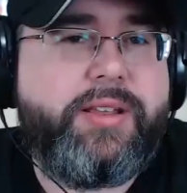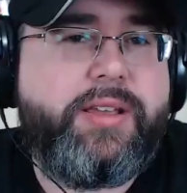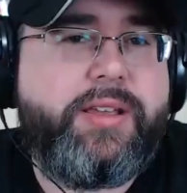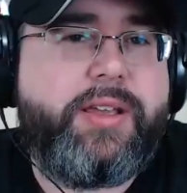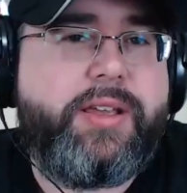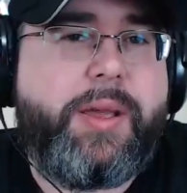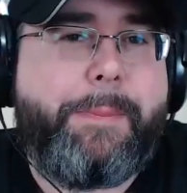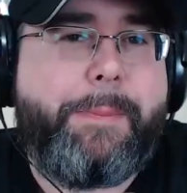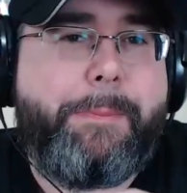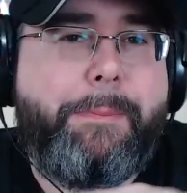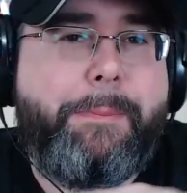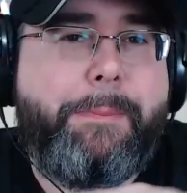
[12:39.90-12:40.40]

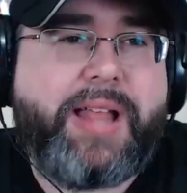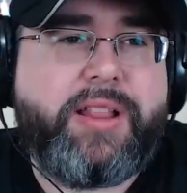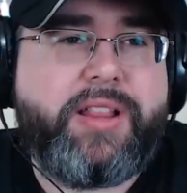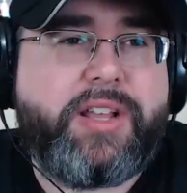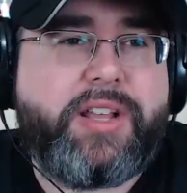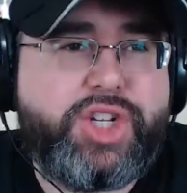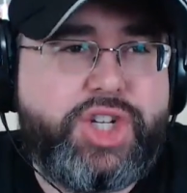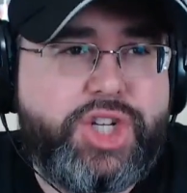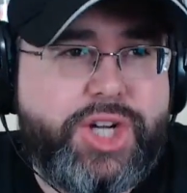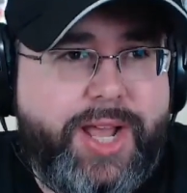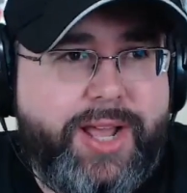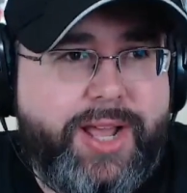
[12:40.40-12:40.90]

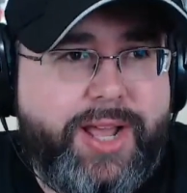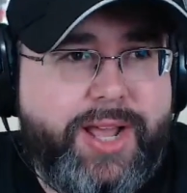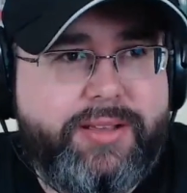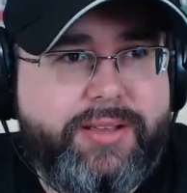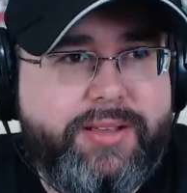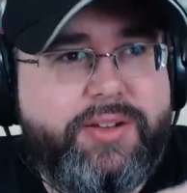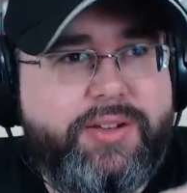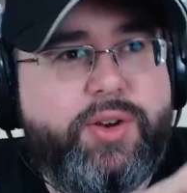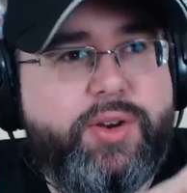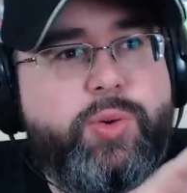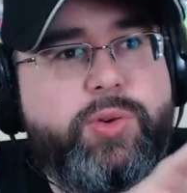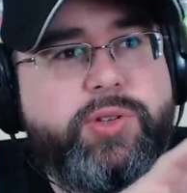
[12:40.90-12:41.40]
Belichick,
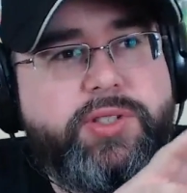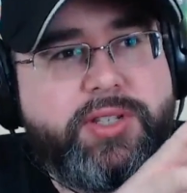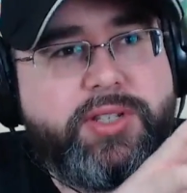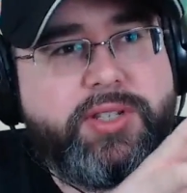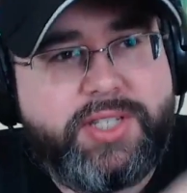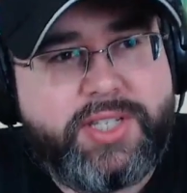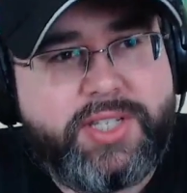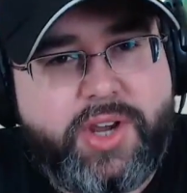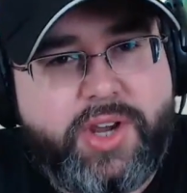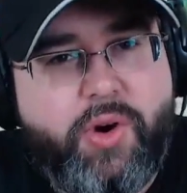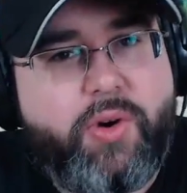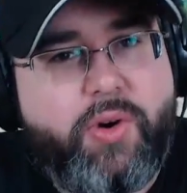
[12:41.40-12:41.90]
who was the
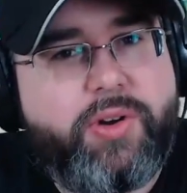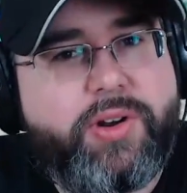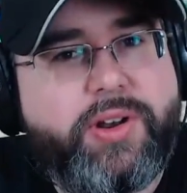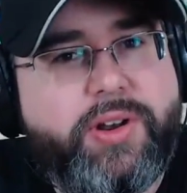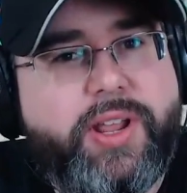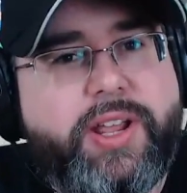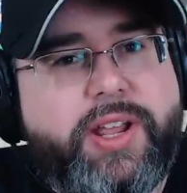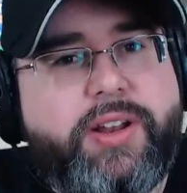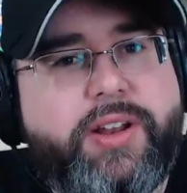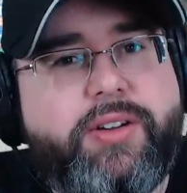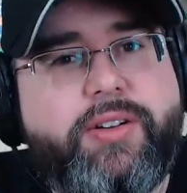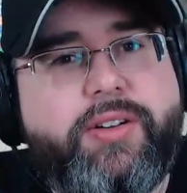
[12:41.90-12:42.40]
D
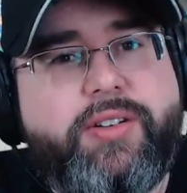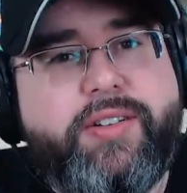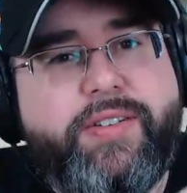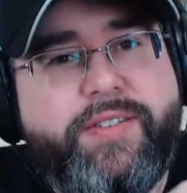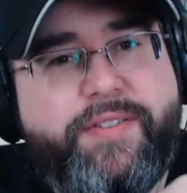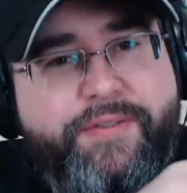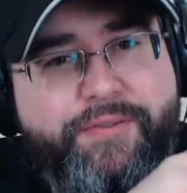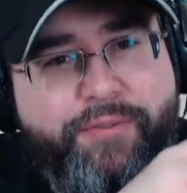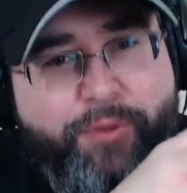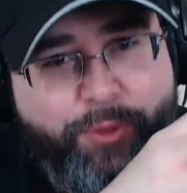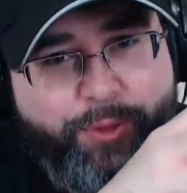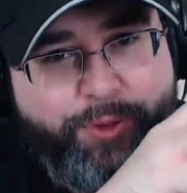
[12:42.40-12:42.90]
coordinator
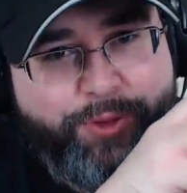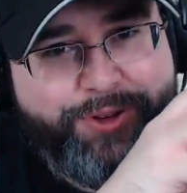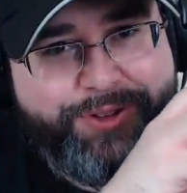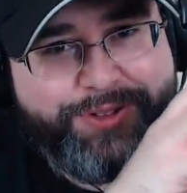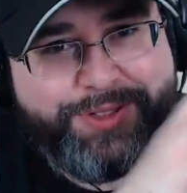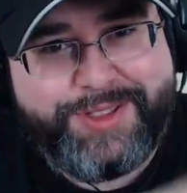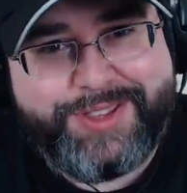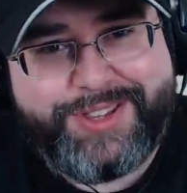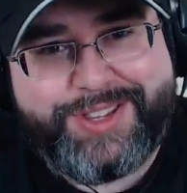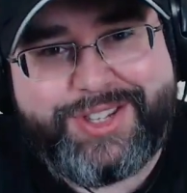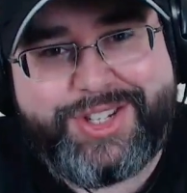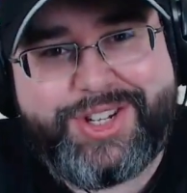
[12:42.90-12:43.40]

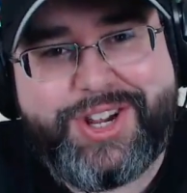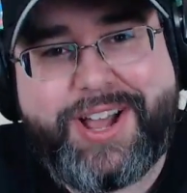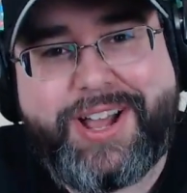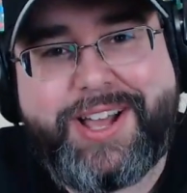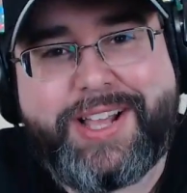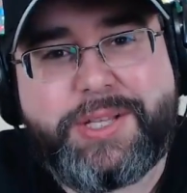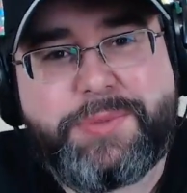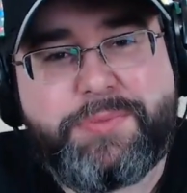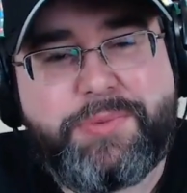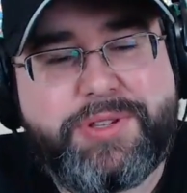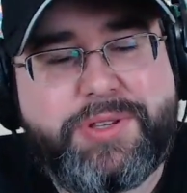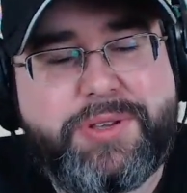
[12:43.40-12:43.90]
for
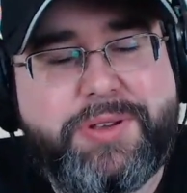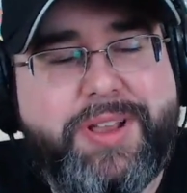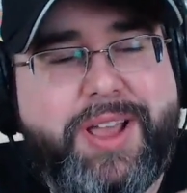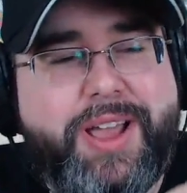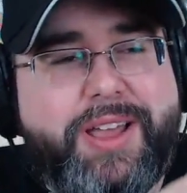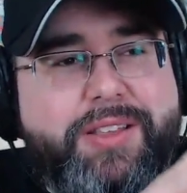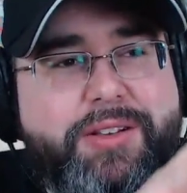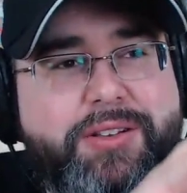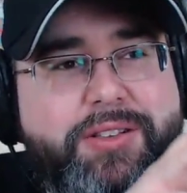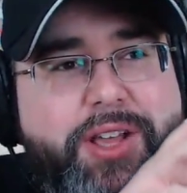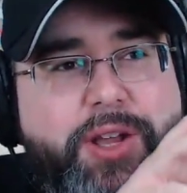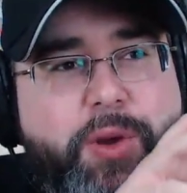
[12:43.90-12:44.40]
Giants, put
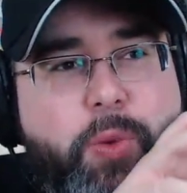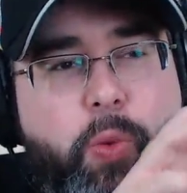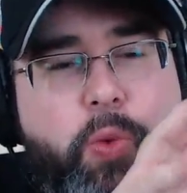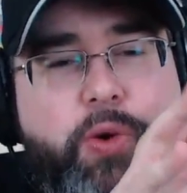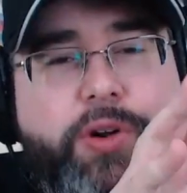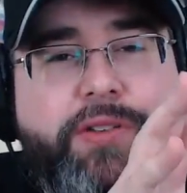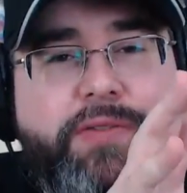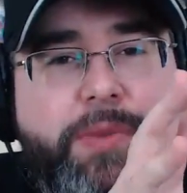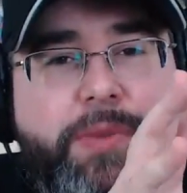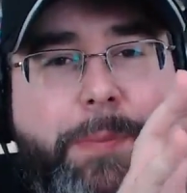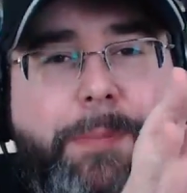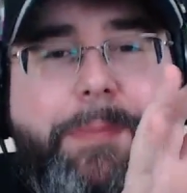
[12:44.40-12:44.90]
together like one
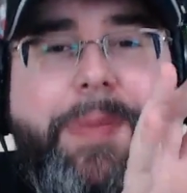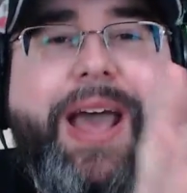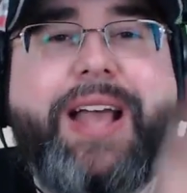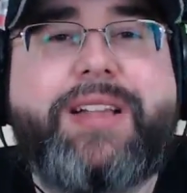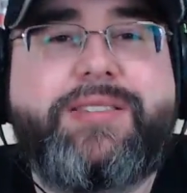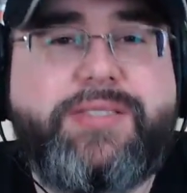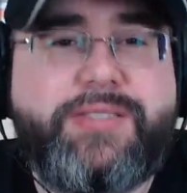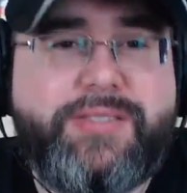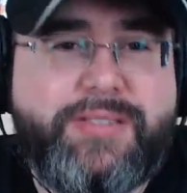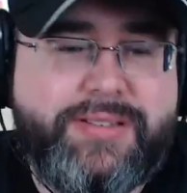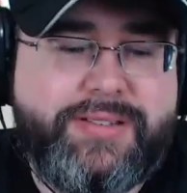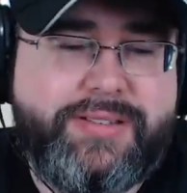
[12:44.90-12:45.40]
of the
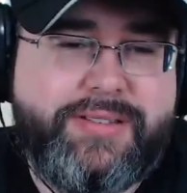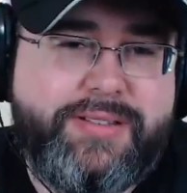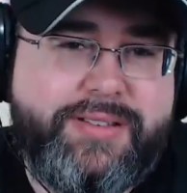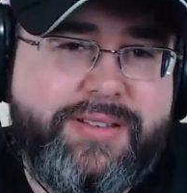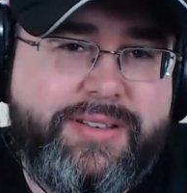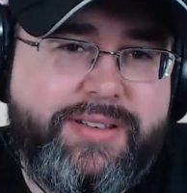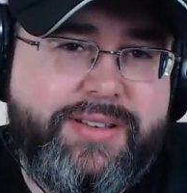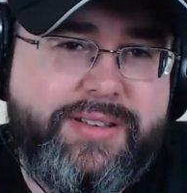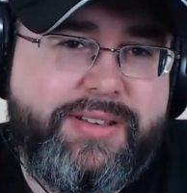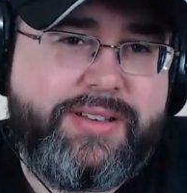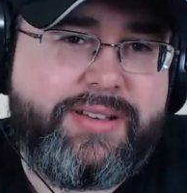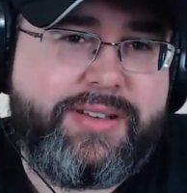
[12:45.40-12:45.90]
best
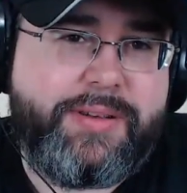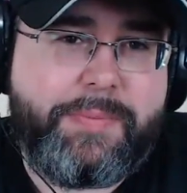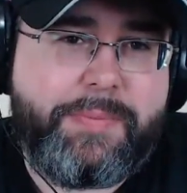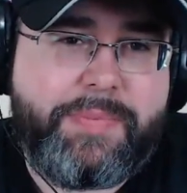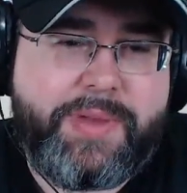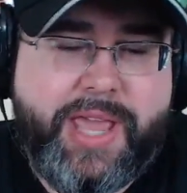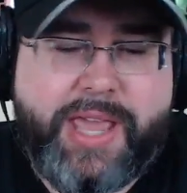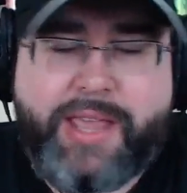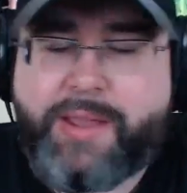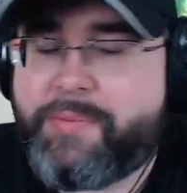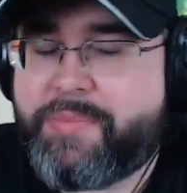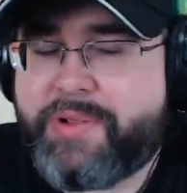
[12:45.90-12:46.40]

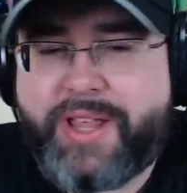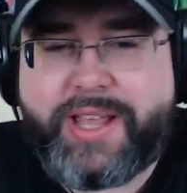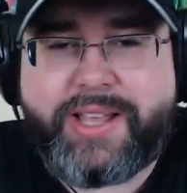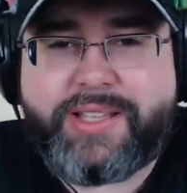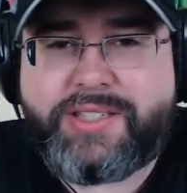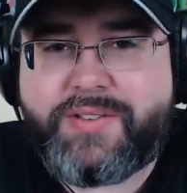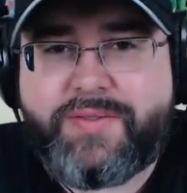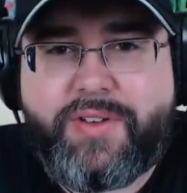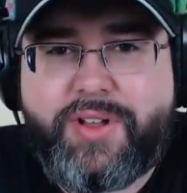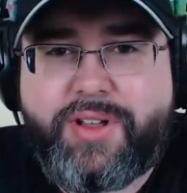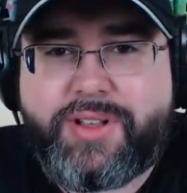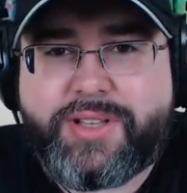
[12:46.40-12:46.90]
game plans
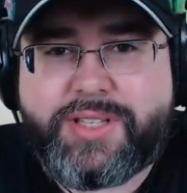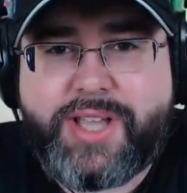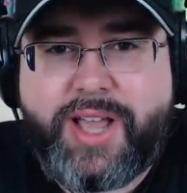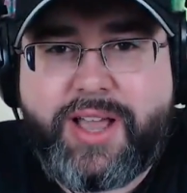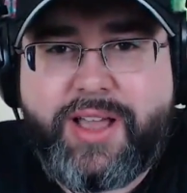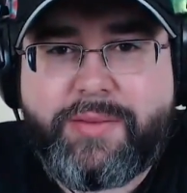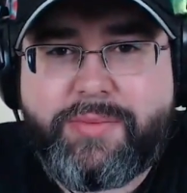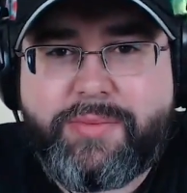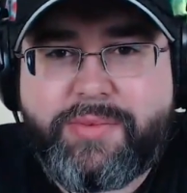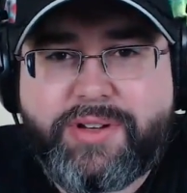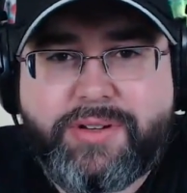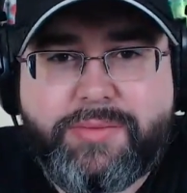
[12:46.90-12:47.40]
of all
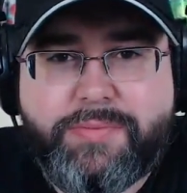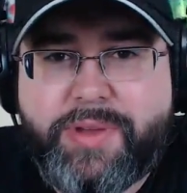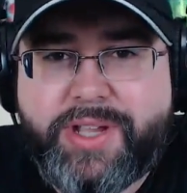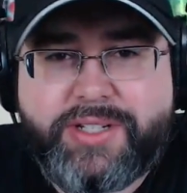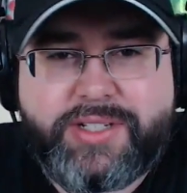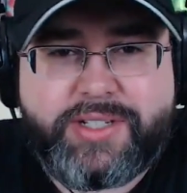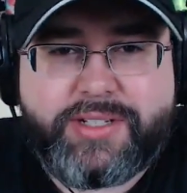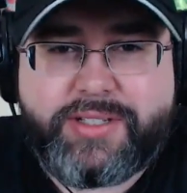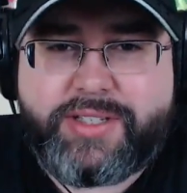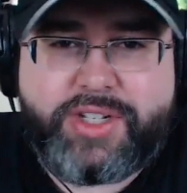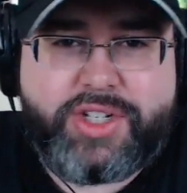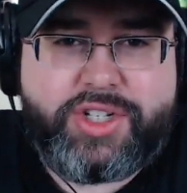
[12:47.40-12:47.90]
time and
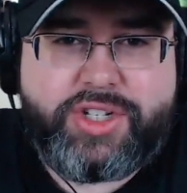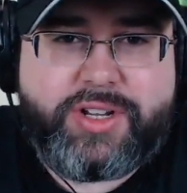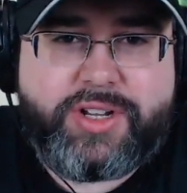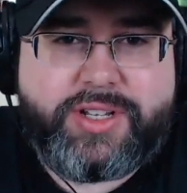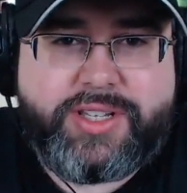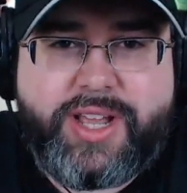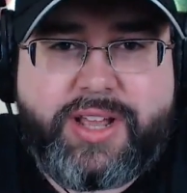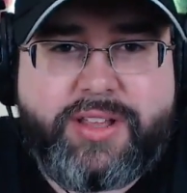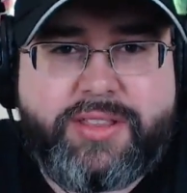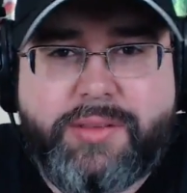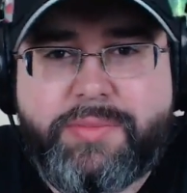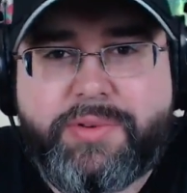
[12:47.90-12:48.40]
basically shut
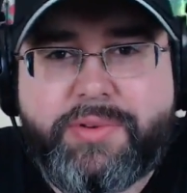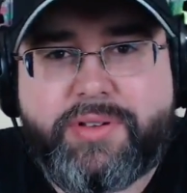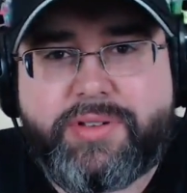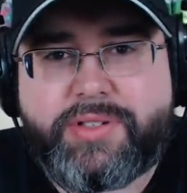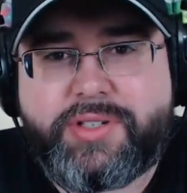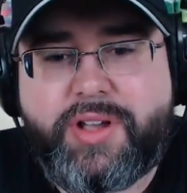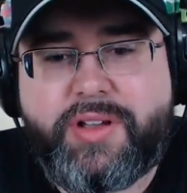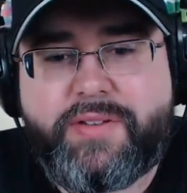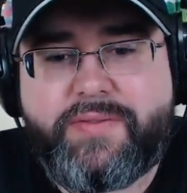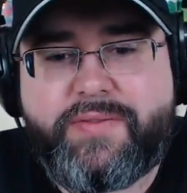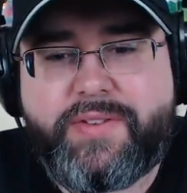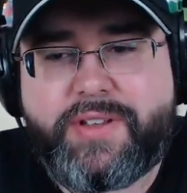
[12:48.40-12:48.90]
down the Bills'
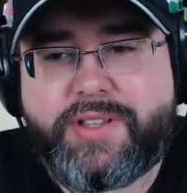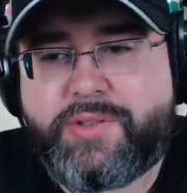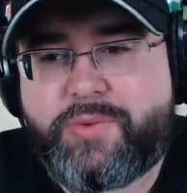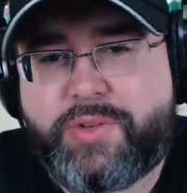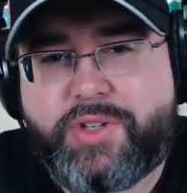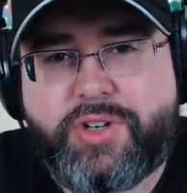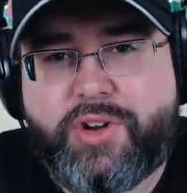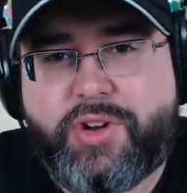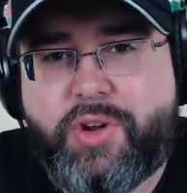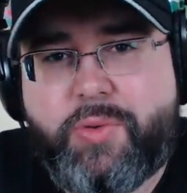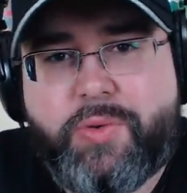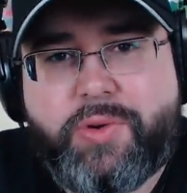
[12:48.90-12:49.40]
offense,
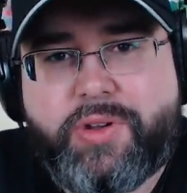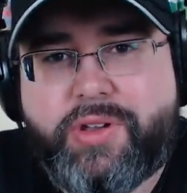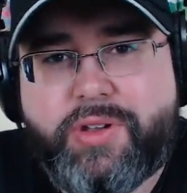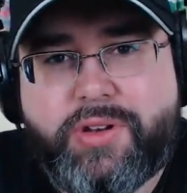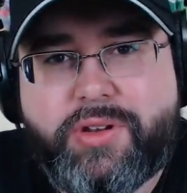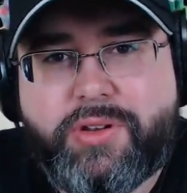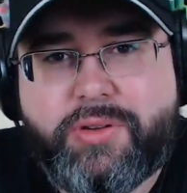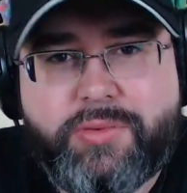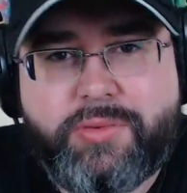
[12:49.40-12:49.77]
which no one could. Yeah, but it